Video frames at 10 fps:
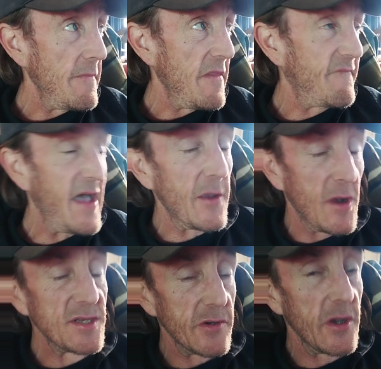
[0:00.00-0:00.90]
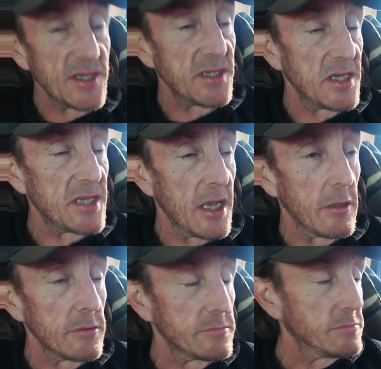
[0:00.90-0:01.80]
the fake ones are easy to
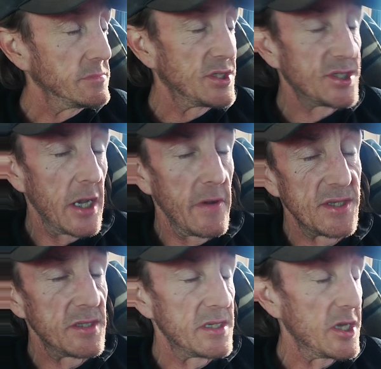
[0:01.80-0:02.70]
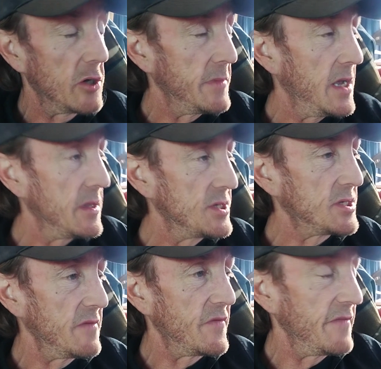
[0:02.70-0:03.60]
tell. It's so easy to tell, man. They're just
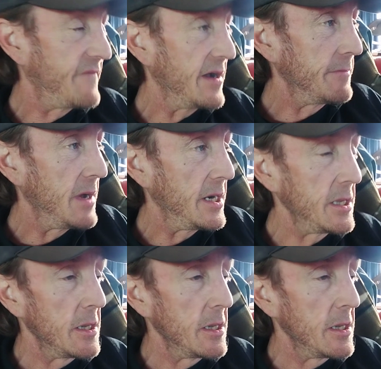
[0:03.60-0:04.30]
for the fucking money.